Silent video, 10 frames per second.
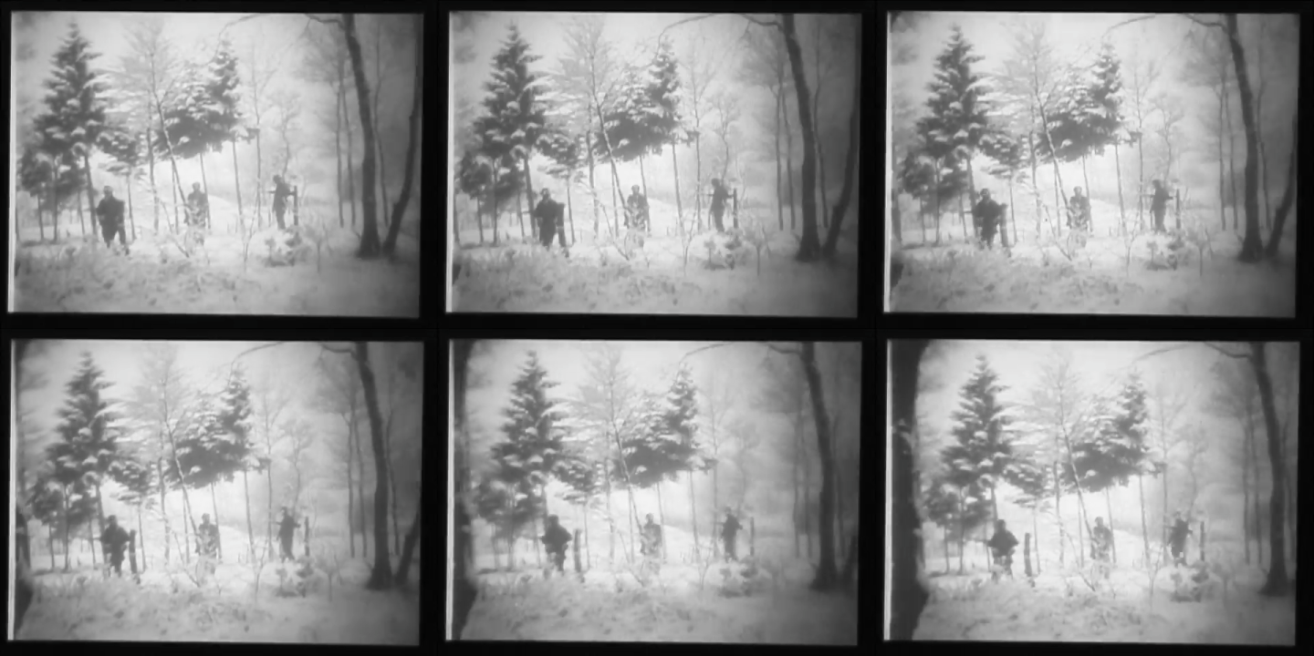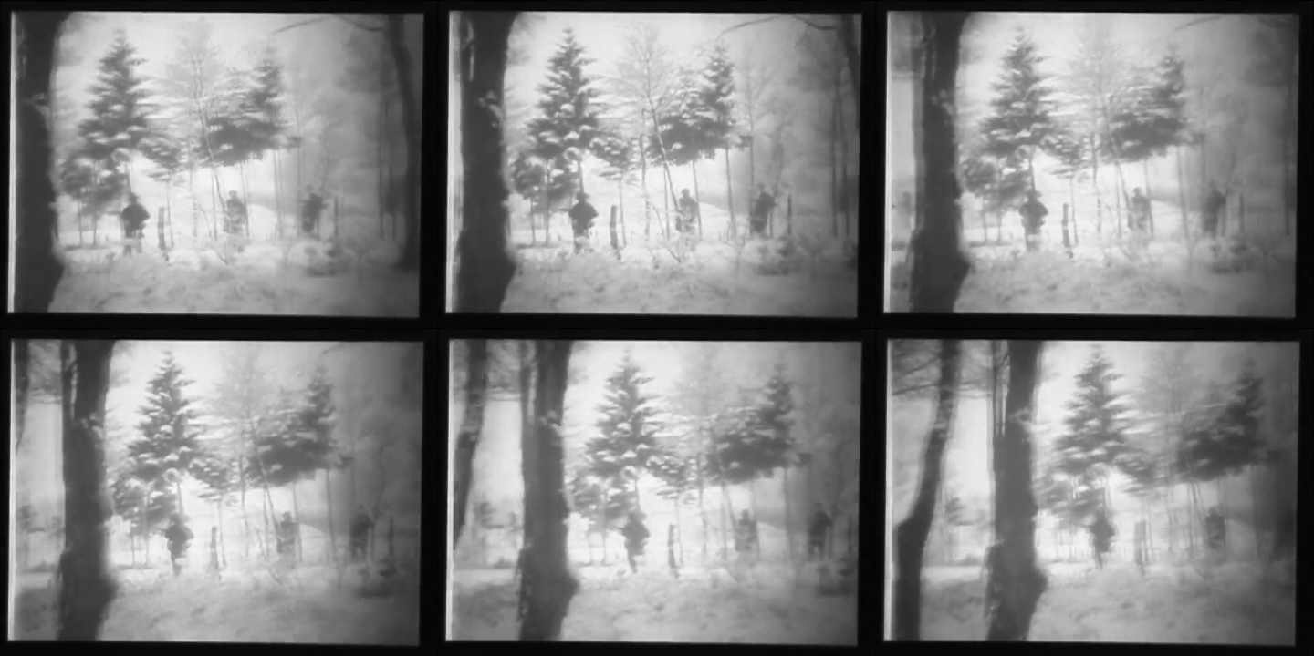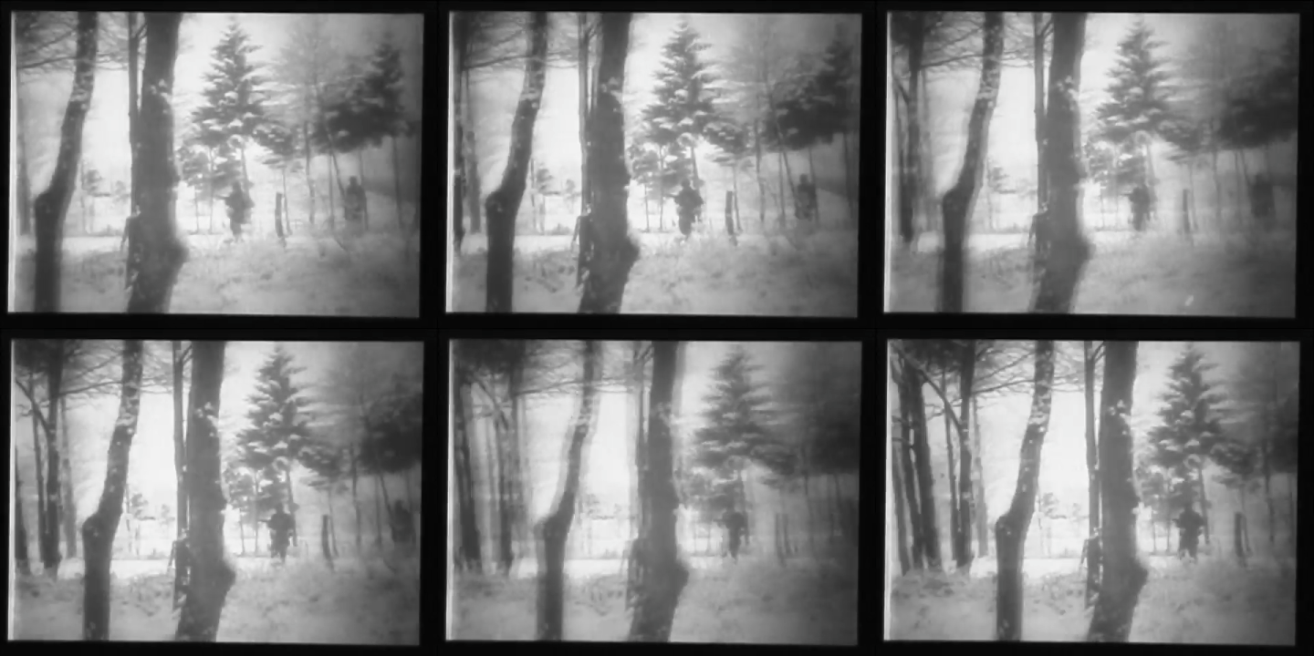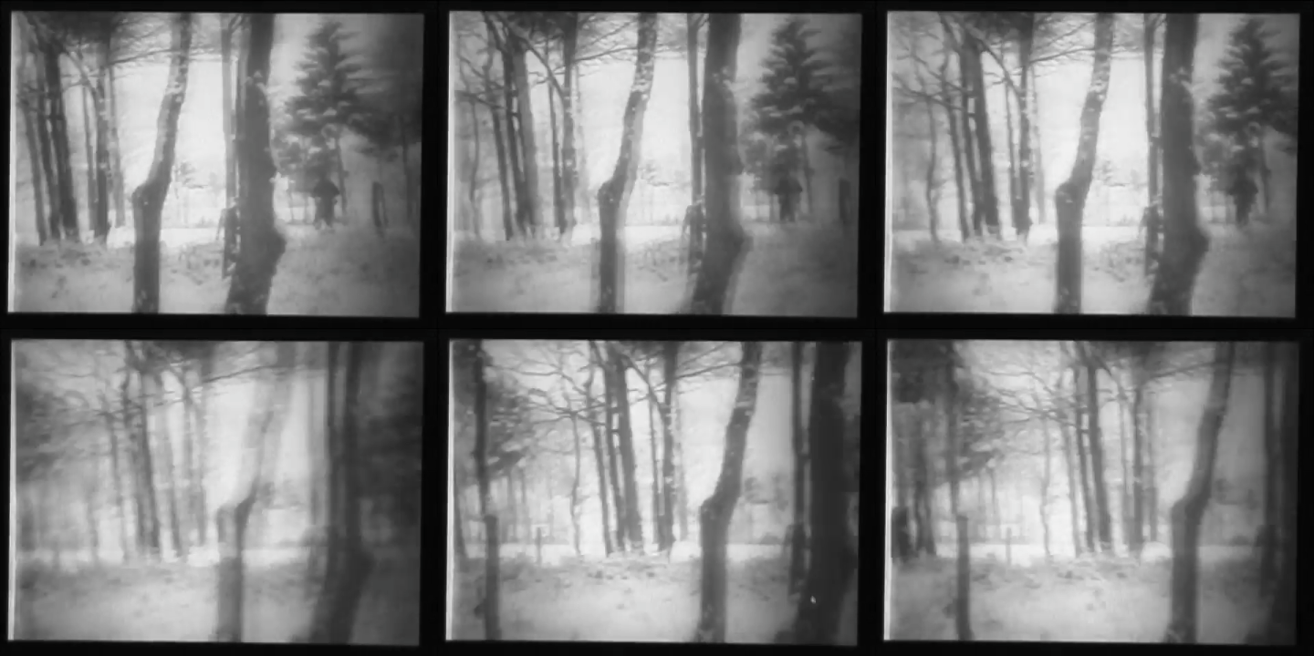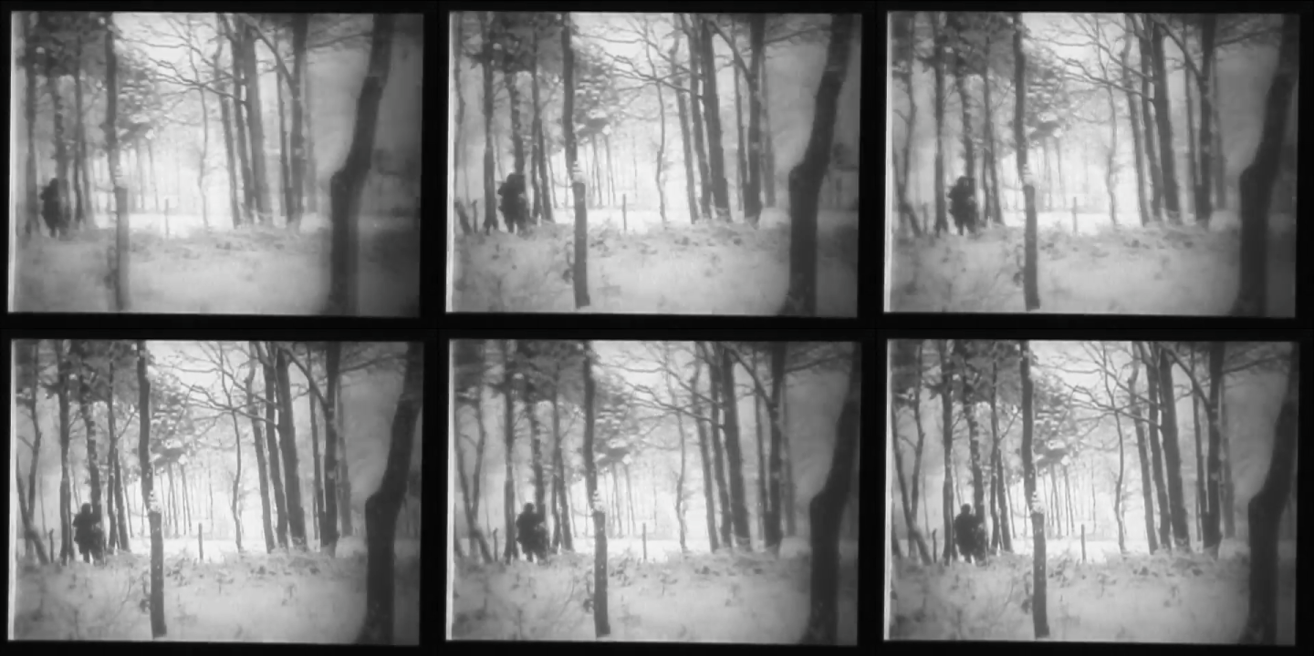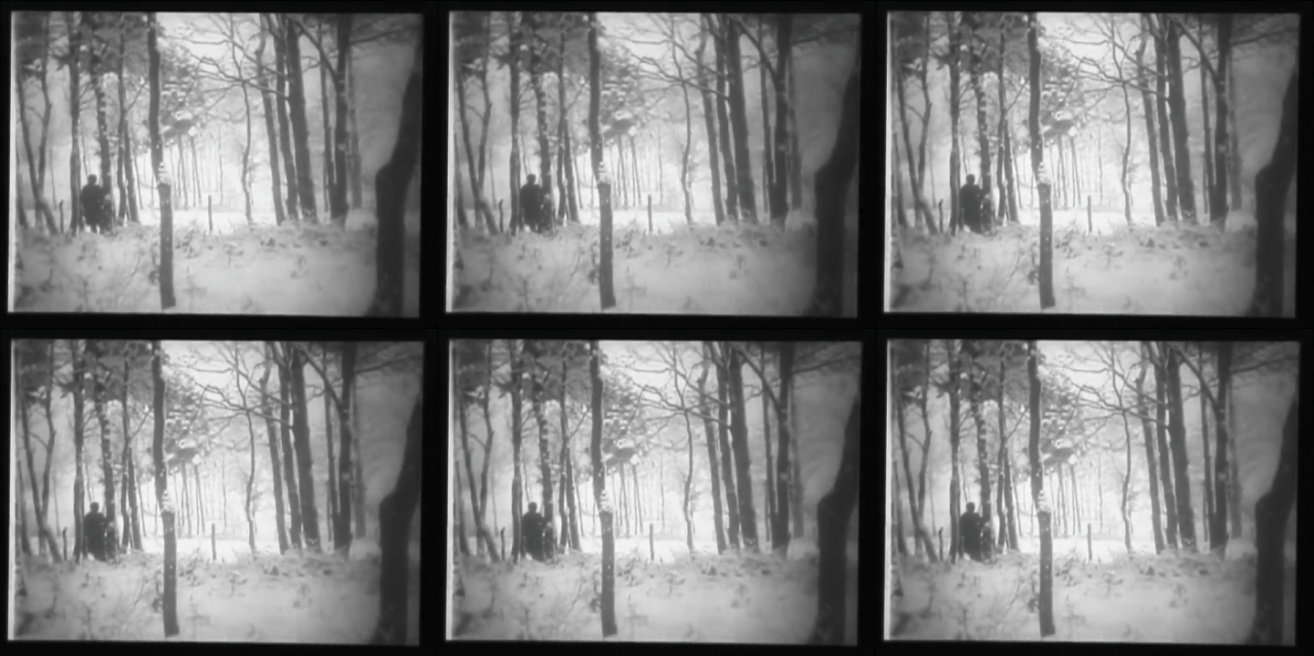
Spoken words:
[unreadable: no face in view]